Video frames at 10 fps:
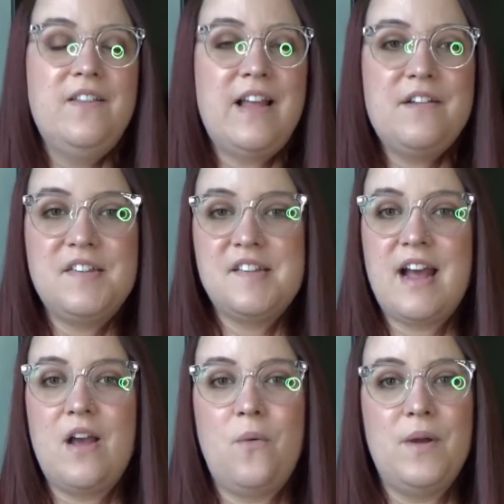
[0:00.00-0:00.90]

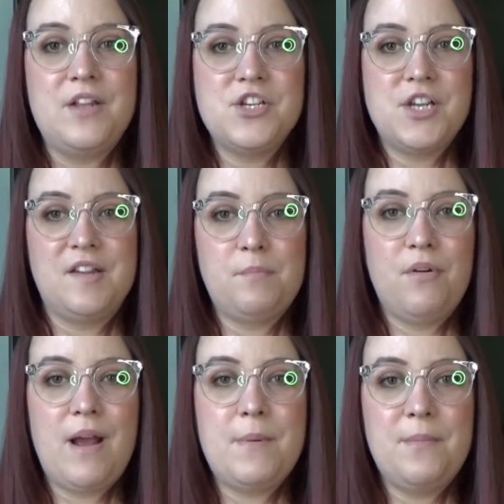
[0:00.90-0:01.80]
lifestyle, which is
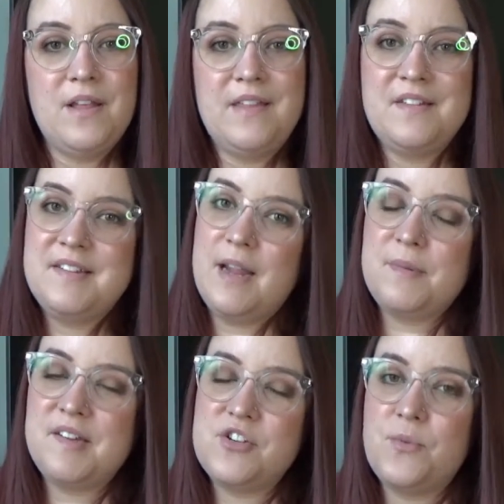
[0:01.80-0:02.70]
probably the
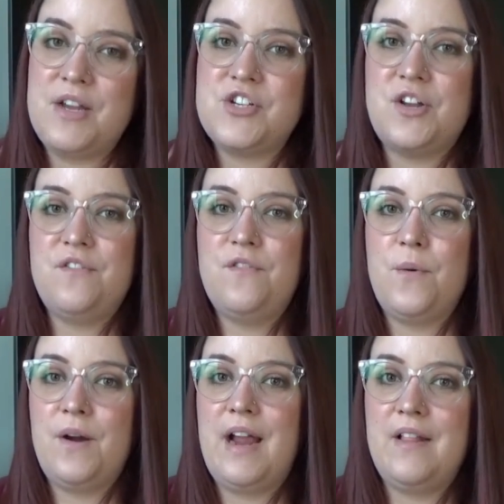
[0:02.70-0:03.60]
same situation
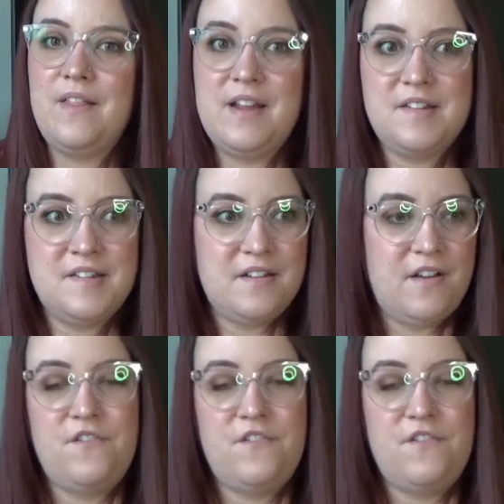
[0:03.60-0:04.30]
for at least